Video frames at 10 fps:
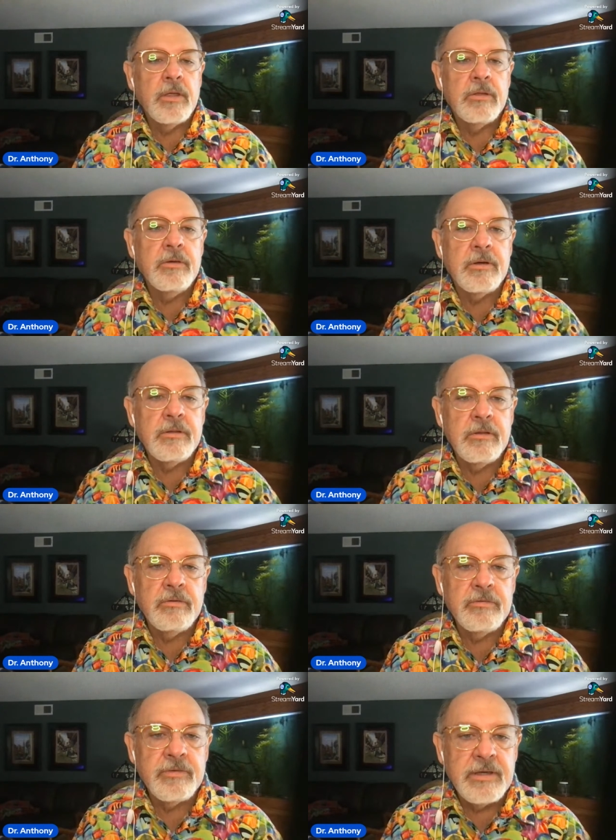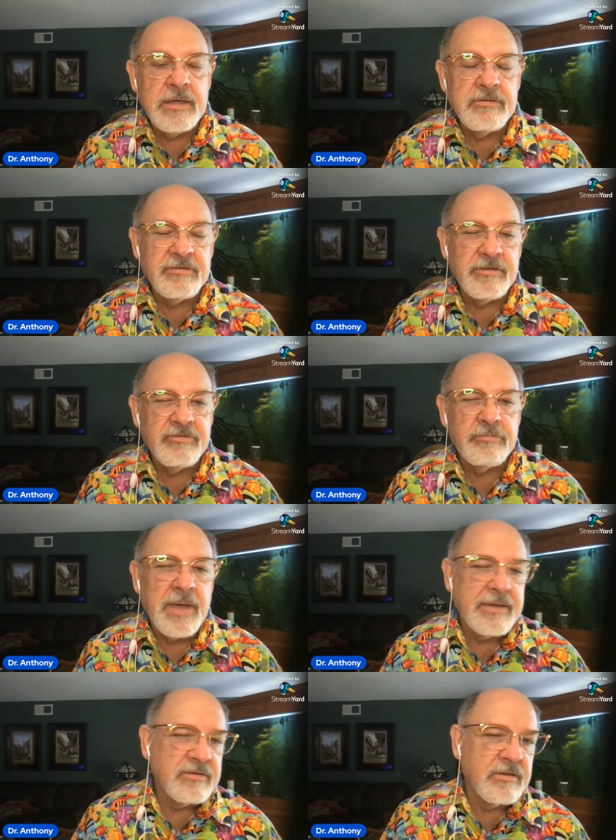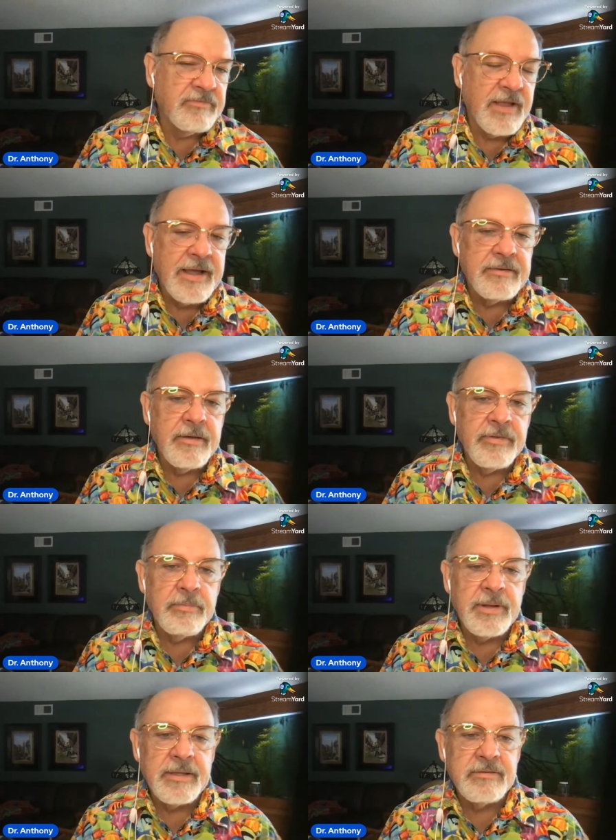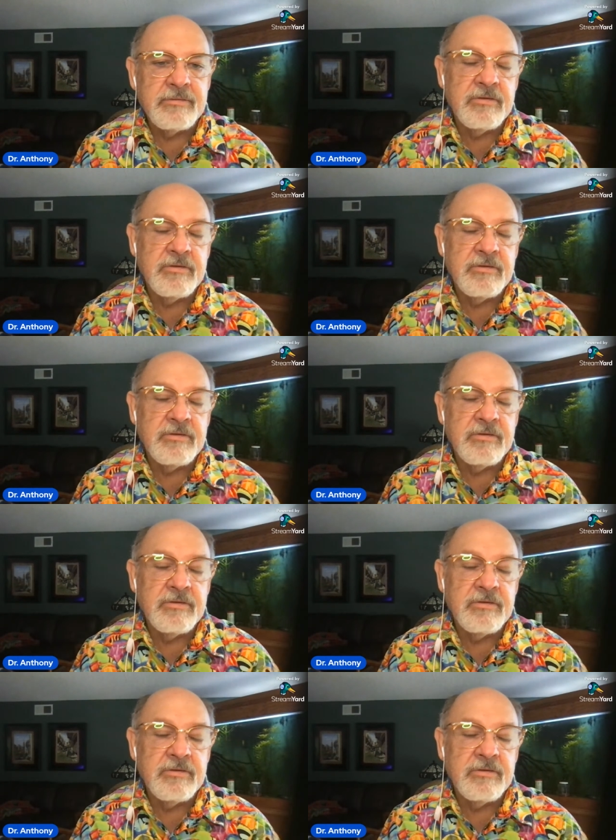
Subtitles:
You can use Iquitos as your base to fly to other places.